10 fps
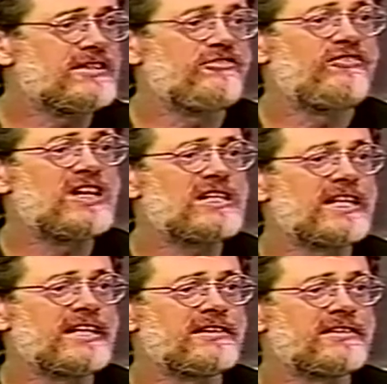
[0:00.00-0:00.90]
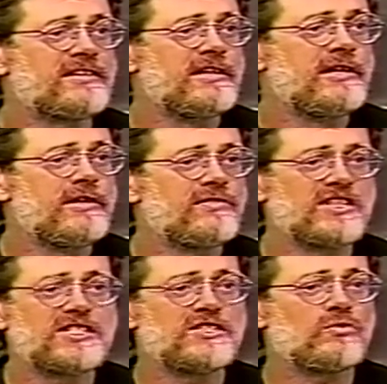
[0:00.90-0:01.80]
defined.
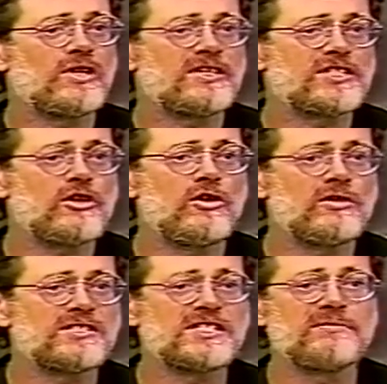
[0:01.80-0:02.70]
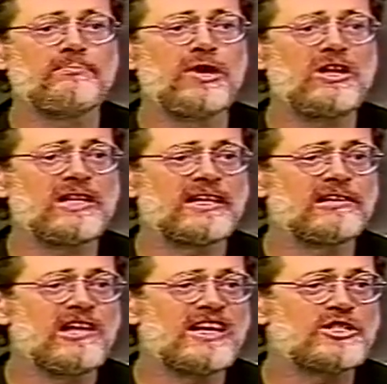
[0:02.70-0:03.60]
This is what is called
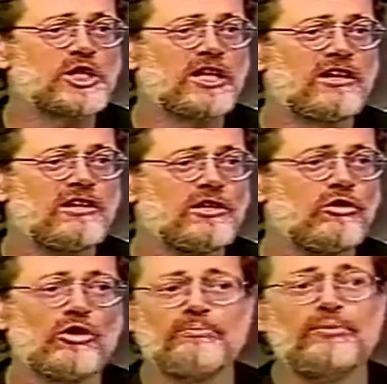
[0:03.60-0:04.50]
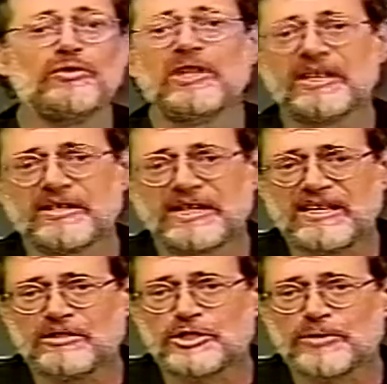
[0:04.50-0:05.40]
symbolic logic or Boolean
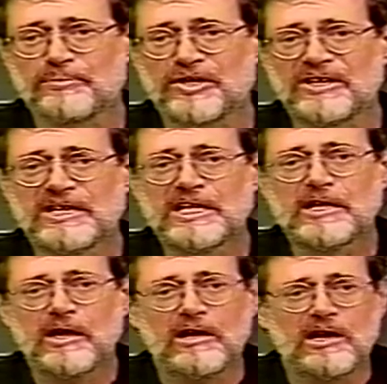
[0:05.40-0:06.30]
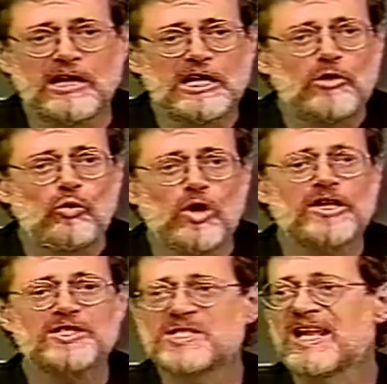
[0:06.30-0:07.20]
algebra.
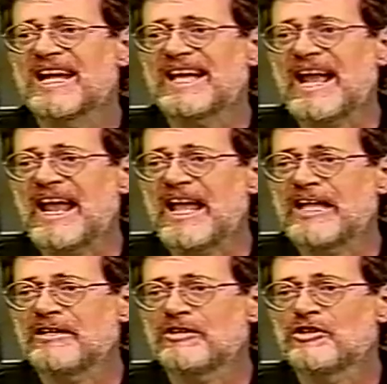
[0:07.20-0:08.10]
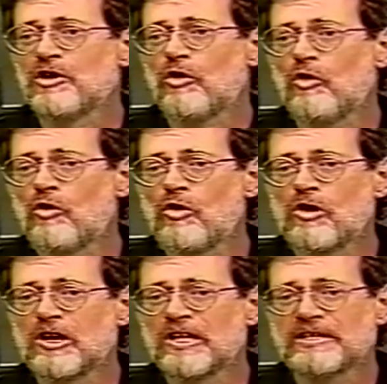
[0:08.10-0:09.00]
Words like and,
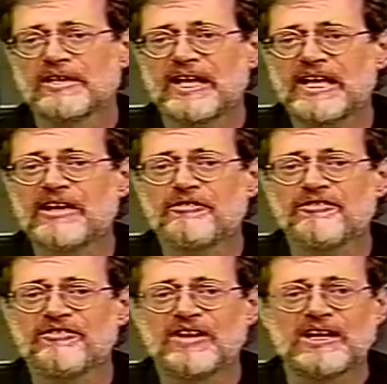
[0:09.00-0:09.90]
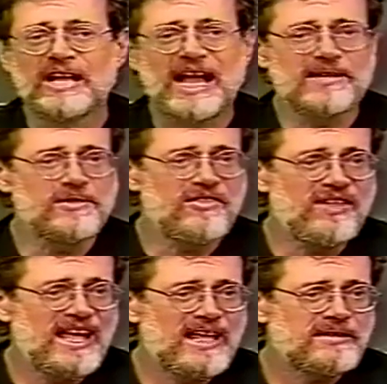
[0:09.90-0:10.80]
or, if, and
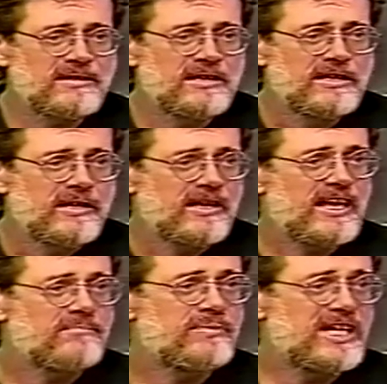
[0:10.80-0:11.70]
then can